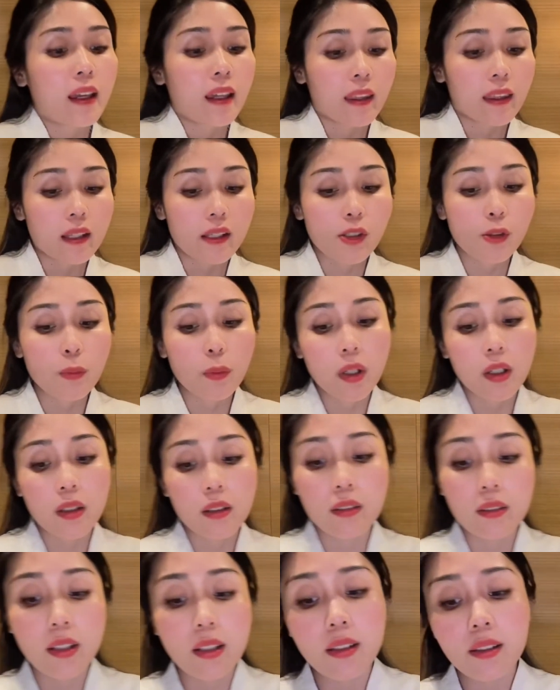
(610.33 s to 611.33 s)
This
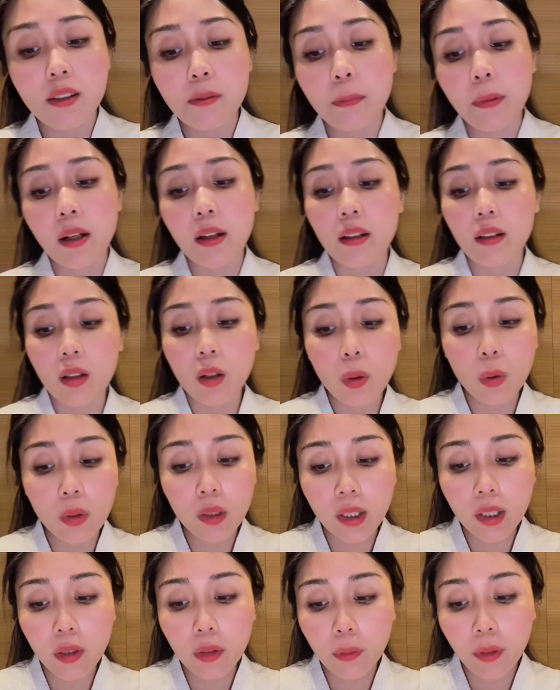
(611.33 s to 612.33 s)
one is my
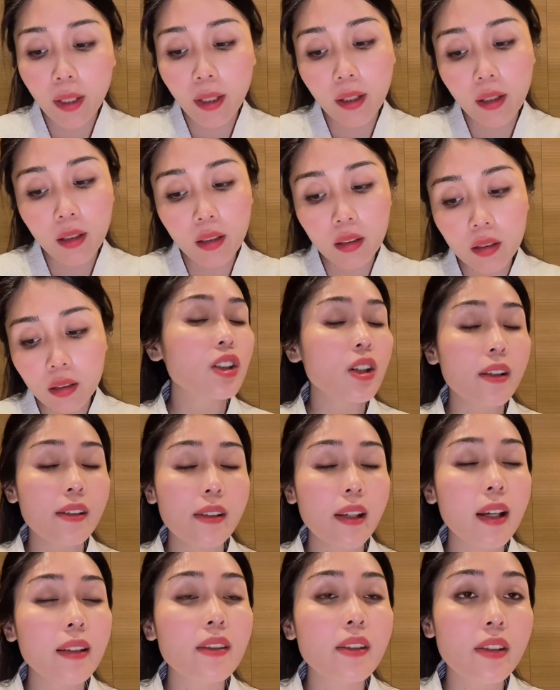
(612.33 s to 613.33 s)
holy grail. Just
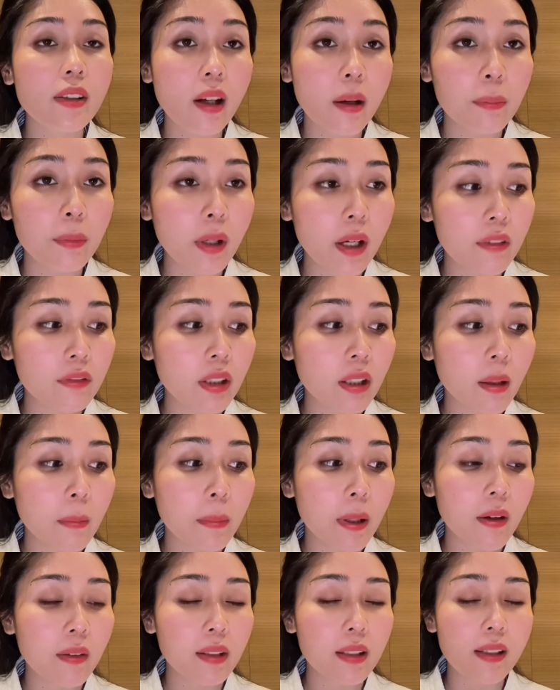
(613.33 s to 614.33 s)
can't stop raving
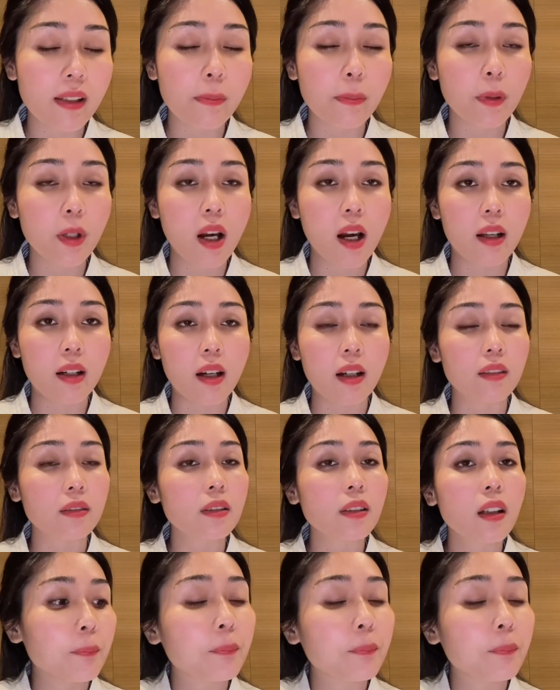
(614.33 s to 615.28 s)
about this product.